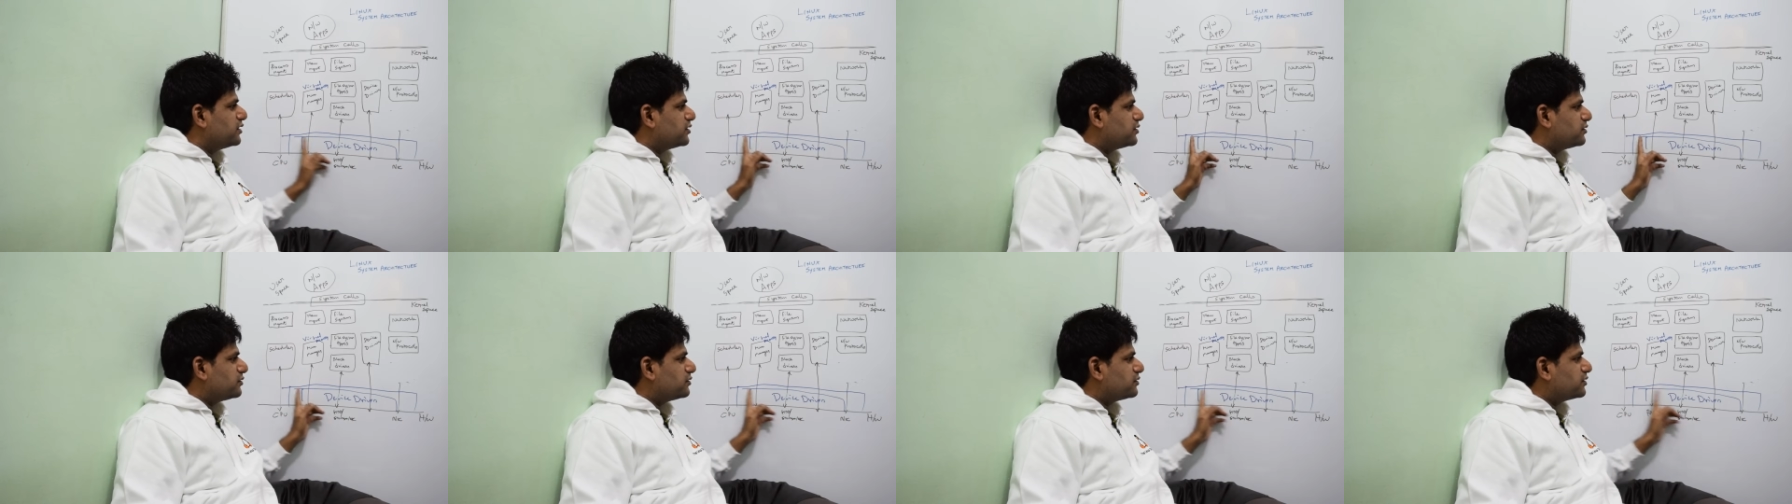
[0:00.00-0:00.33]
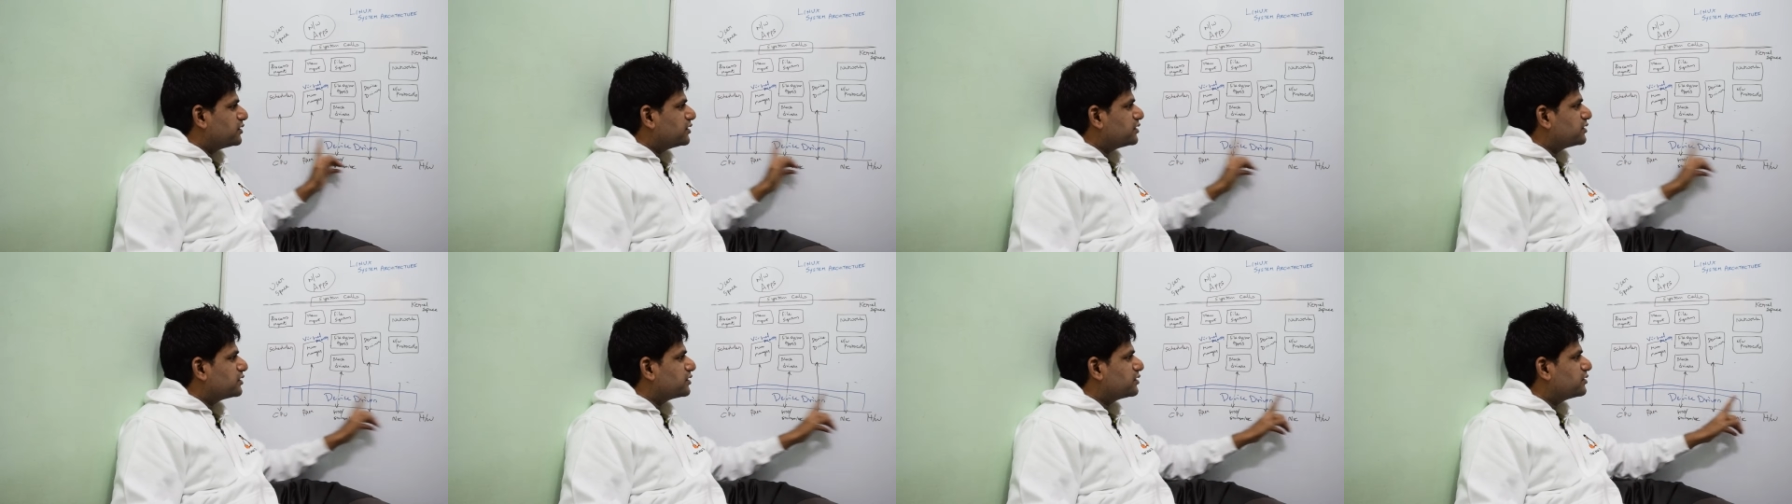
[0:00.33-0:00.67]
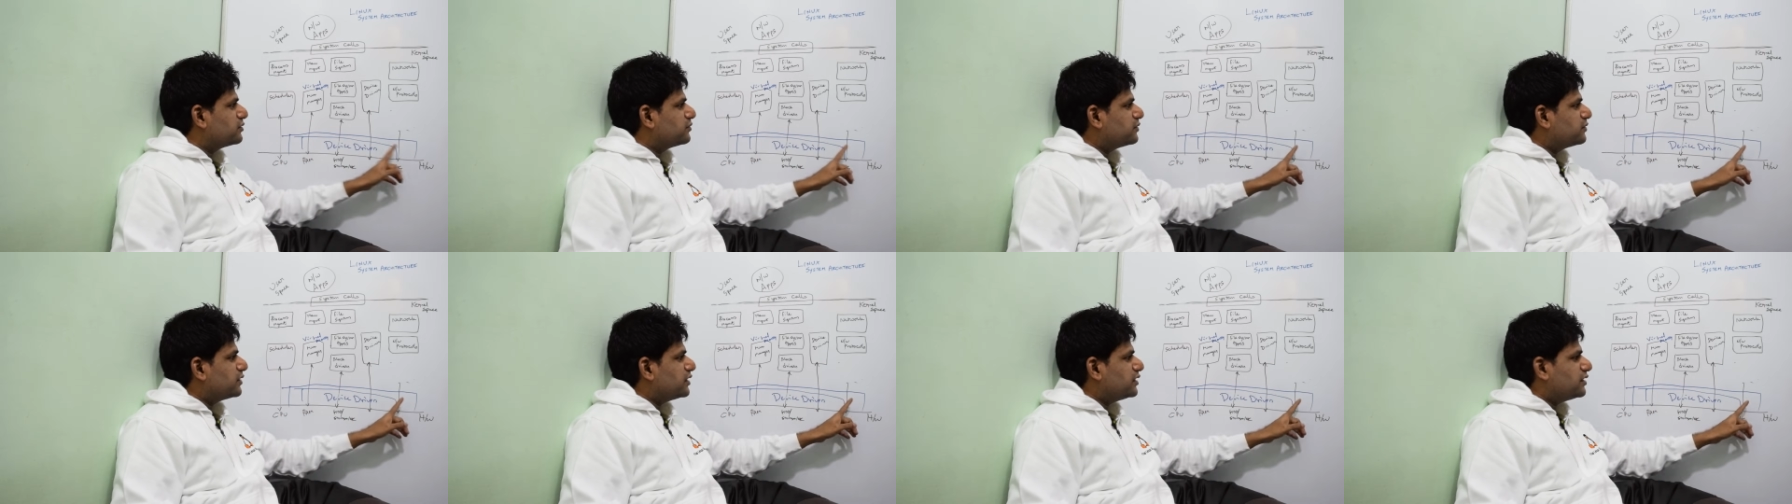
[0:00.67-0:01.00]
this
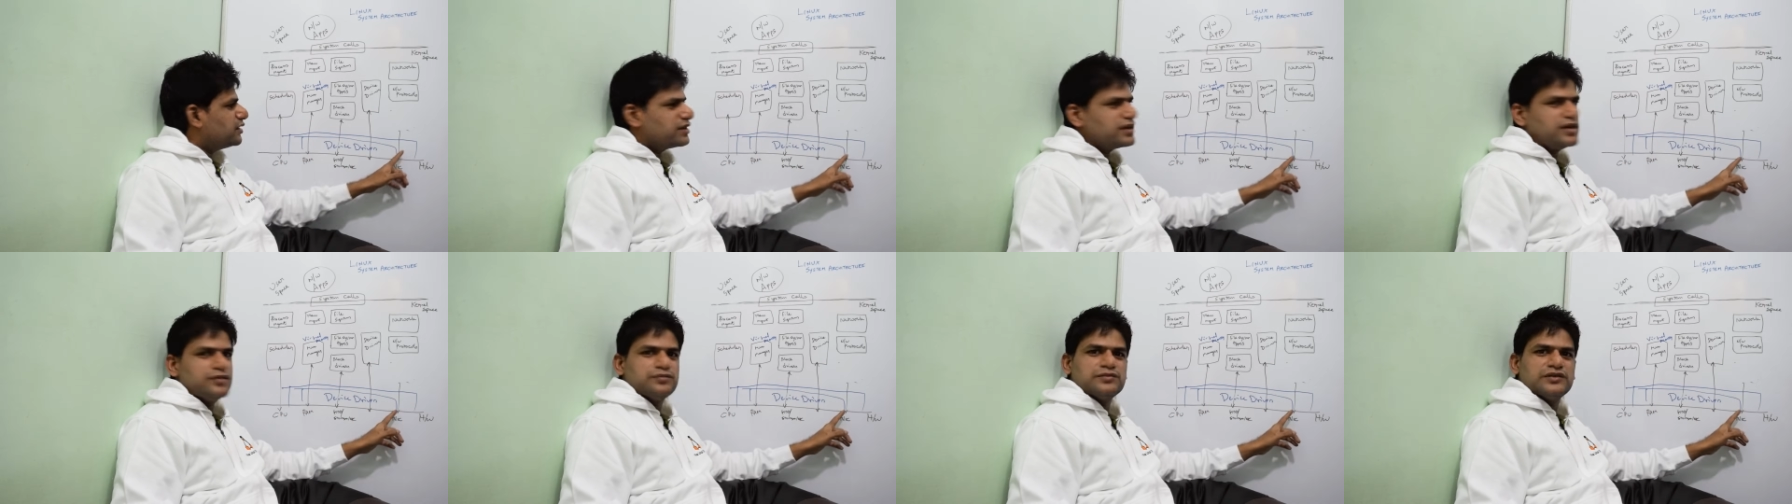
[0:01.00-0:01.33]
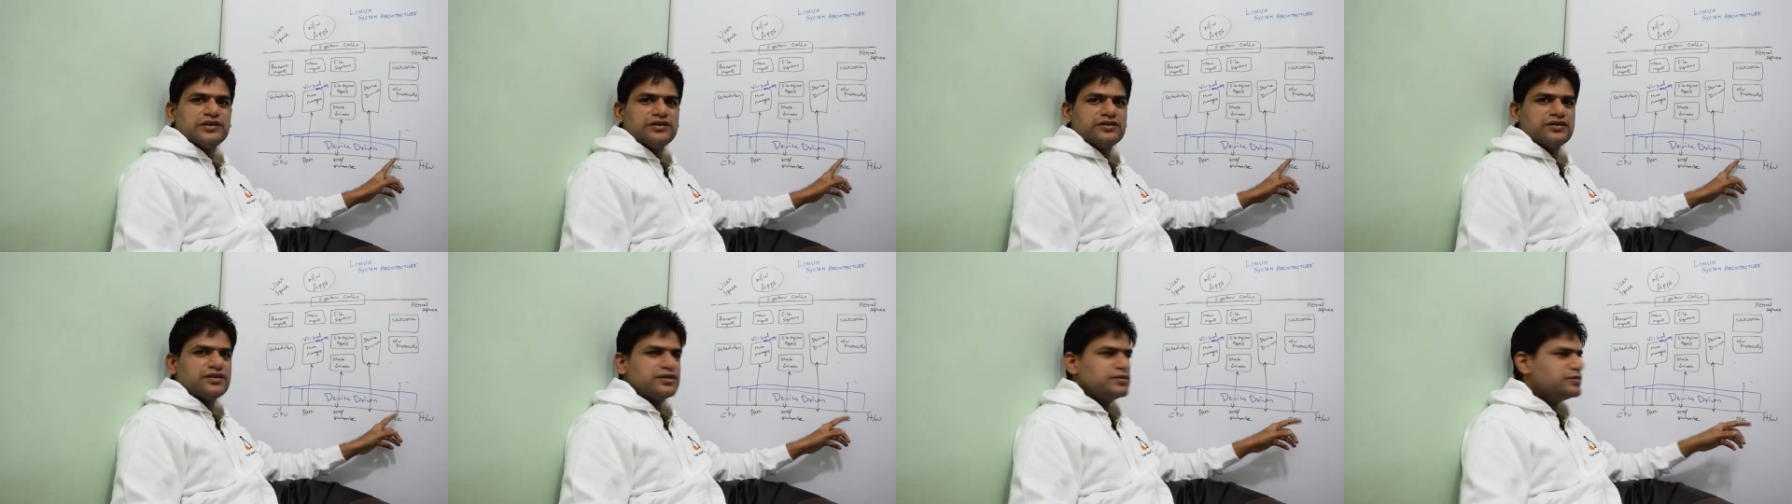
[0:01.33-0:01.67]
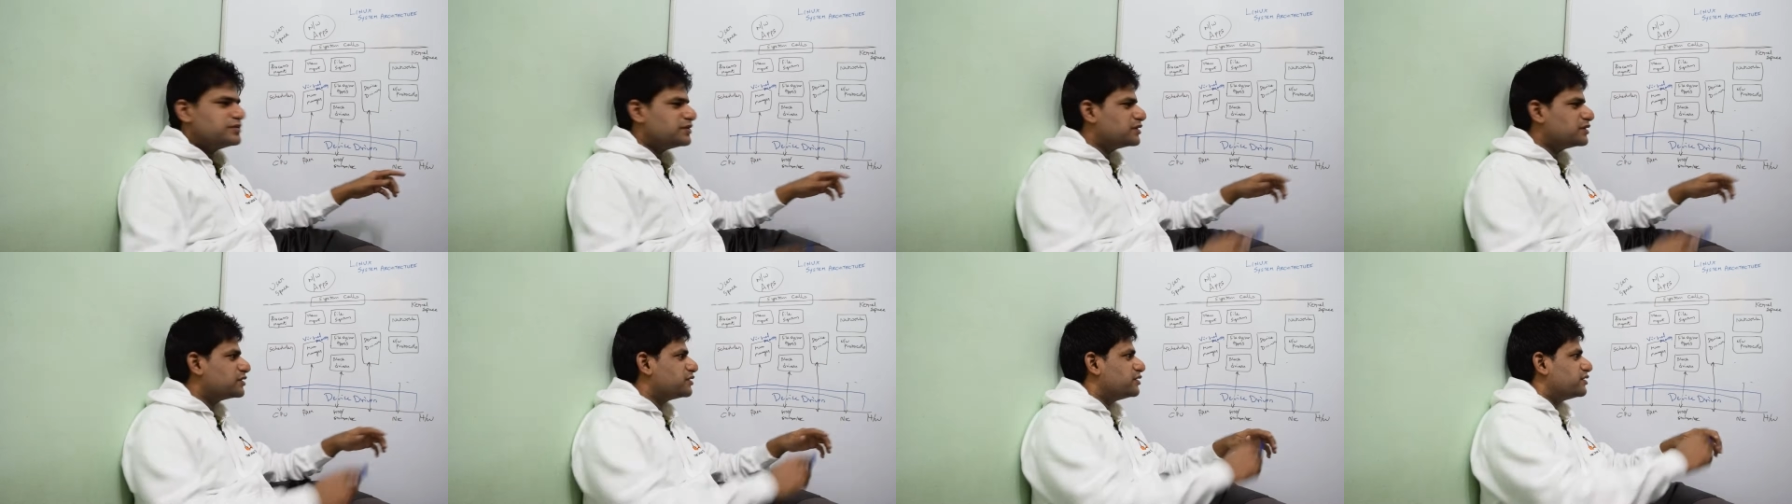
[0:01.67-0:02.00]
finally comes into the
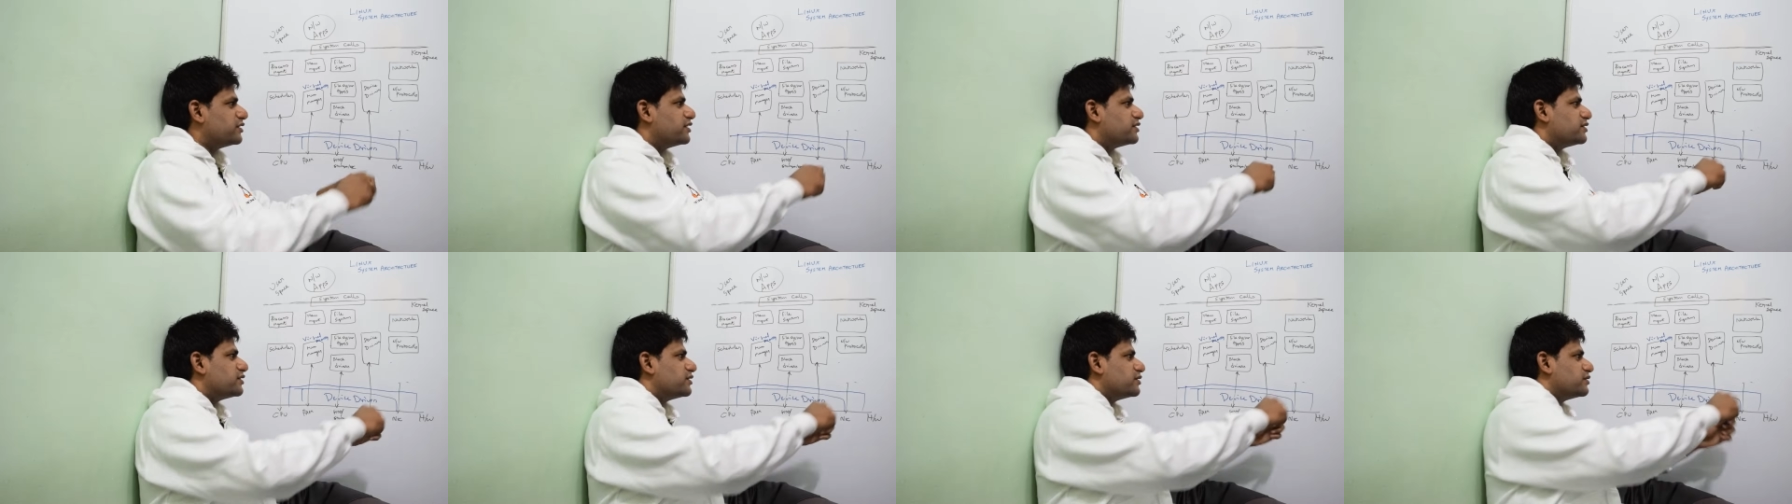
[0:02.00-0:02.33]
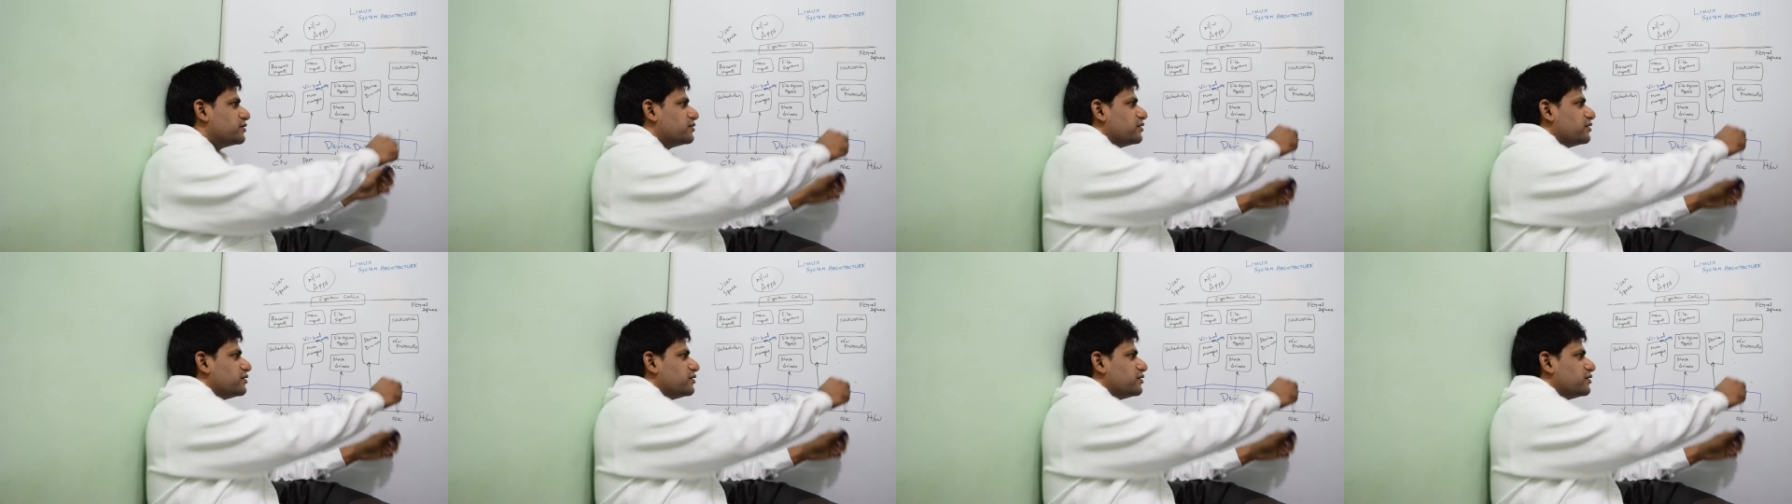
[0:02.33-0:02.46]
picture as well.